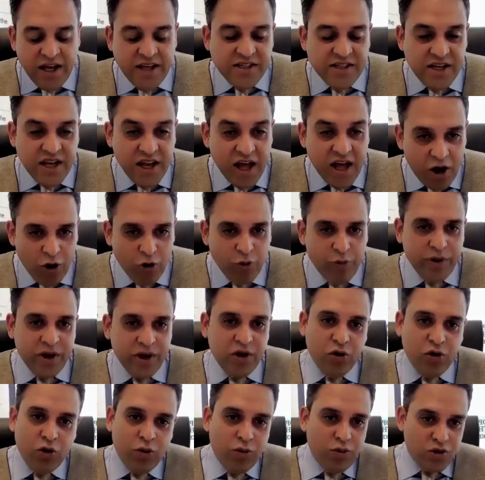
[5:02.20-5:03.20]
has now been
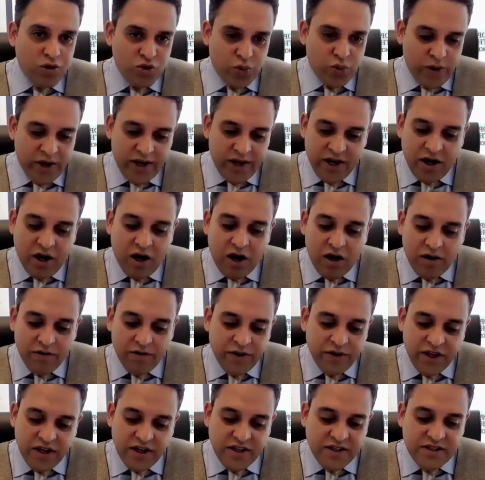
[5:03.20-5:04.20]
almost 1.5
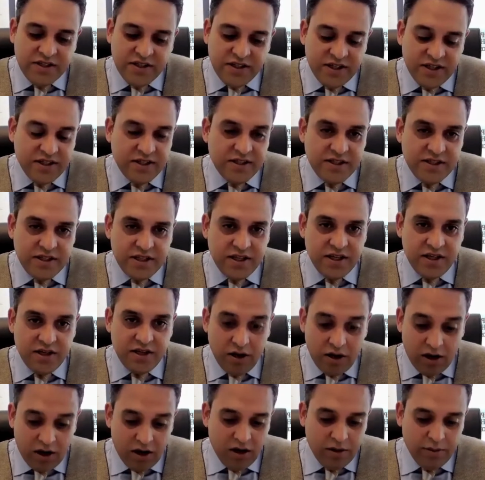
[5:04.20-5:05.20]
years since the
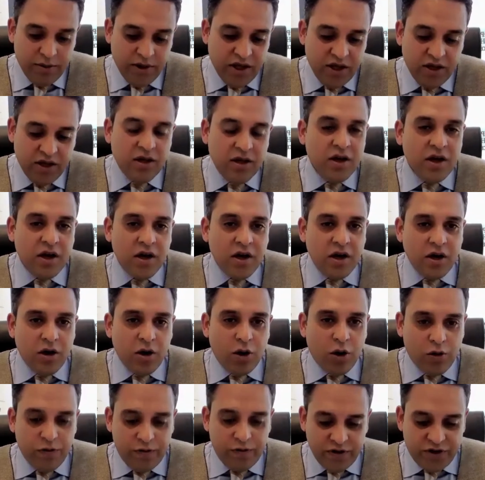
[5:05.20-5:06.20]
army
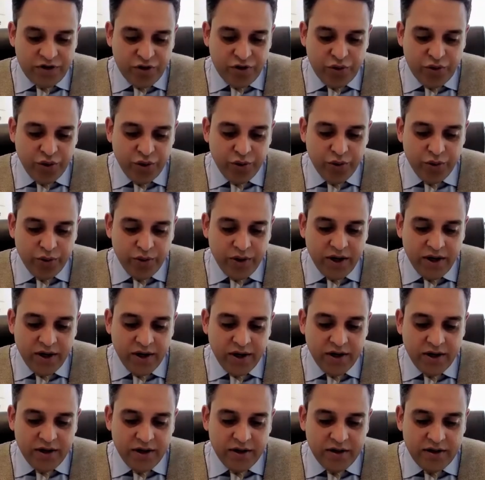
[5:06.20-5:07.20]
overthrew
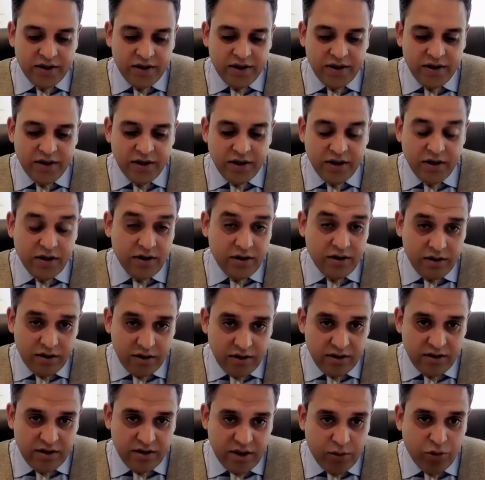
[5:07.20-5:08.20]
the
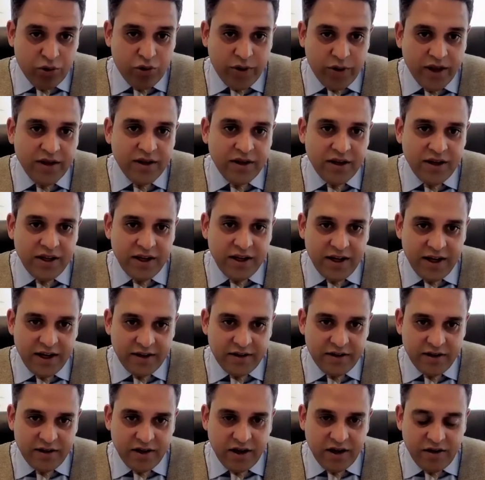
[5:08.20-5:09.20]
democratically
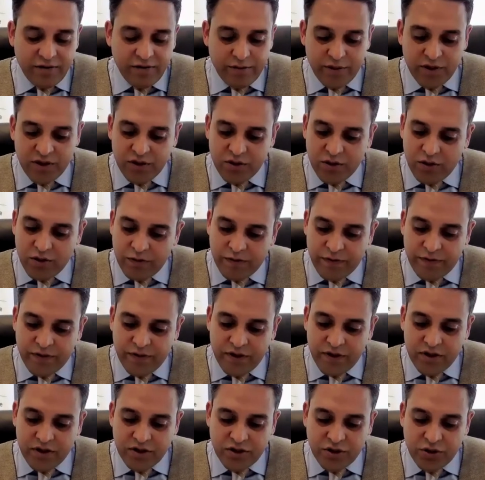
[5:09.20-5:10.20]
elected government of
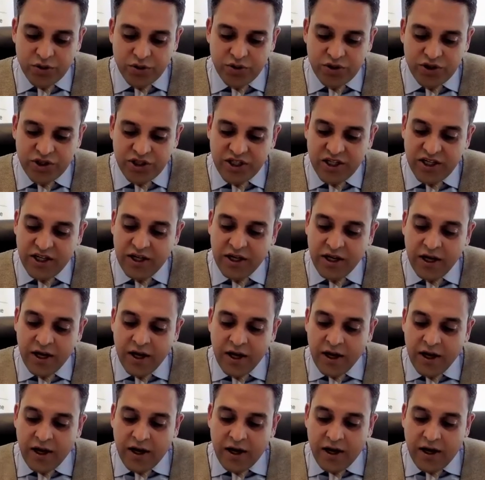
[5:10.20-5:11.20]
Suu Kyi
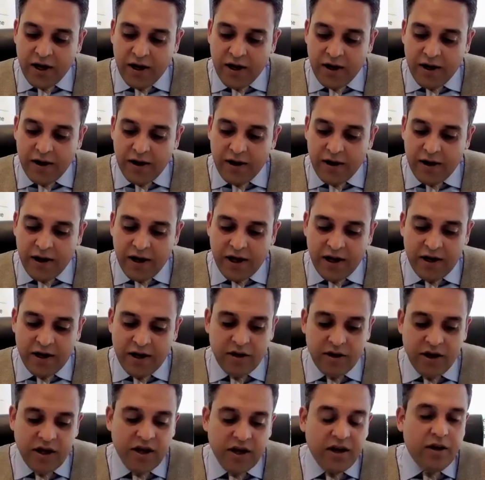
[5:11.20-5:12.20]

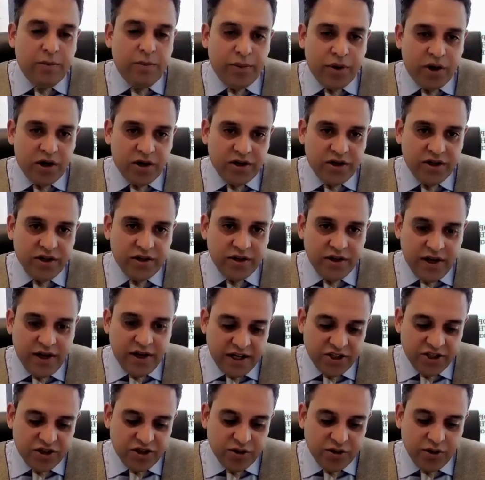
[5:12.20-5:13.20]
and her party, the
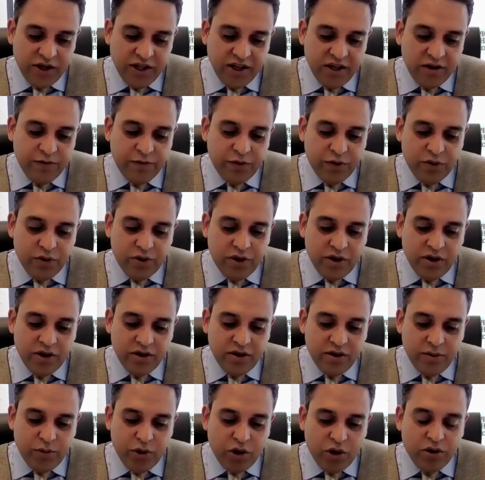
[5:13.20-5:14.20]
National League for
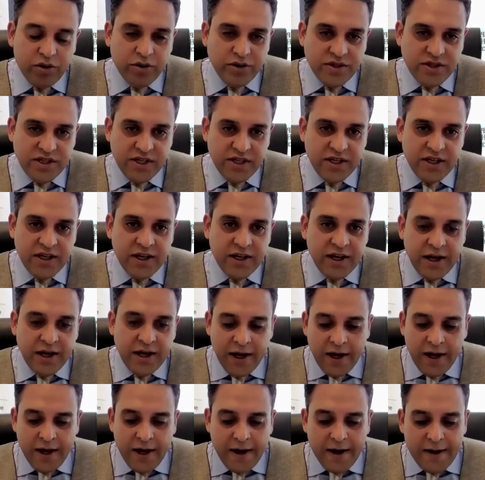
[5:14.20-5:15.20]
Democracy.
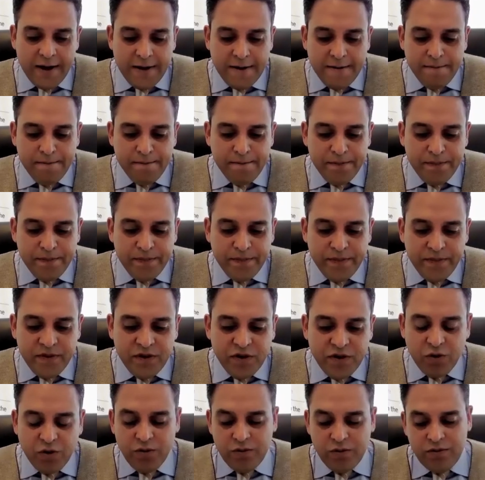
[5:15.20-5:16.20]

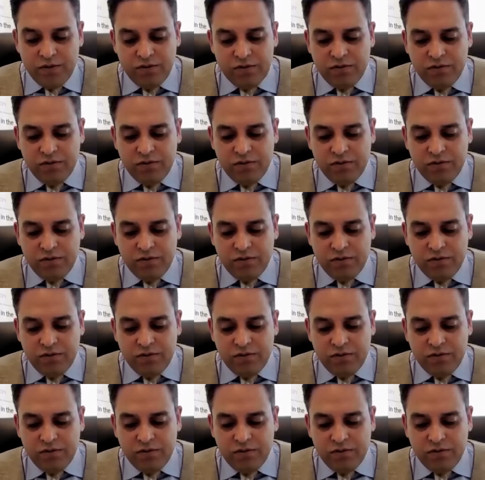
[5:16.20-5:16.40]
So